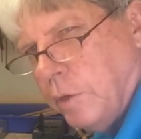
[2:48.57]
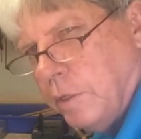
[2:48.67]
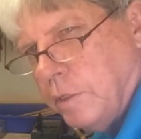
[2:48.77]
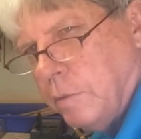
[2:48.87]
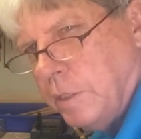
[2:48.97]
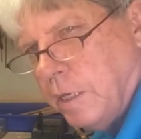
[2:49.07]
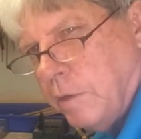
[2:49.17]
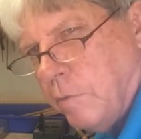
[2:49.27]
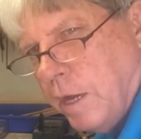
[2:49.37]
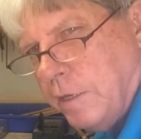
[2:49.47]
until we get
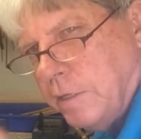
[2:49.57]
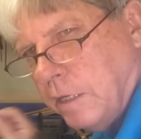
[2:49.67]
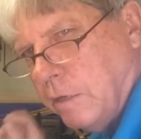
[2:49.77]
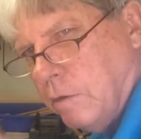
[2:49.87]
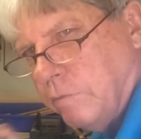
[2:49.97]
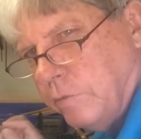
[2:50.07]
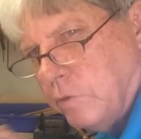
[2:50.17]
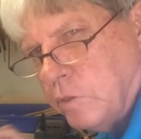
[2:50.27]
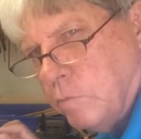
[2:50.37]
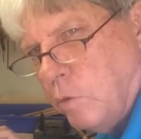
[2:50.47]
it right, taking off
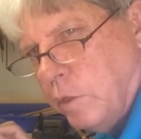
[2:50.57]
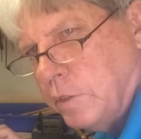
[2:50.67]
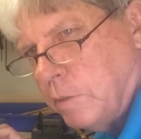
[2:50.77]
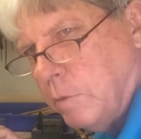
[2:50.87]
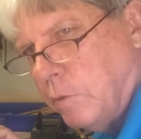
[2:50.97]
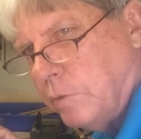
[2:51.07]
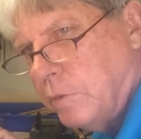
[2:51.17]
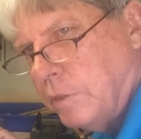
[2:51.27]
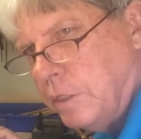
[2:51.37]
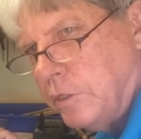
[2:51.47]
the smallest
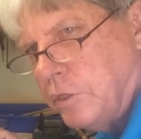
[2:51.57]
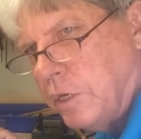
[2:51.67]
amount each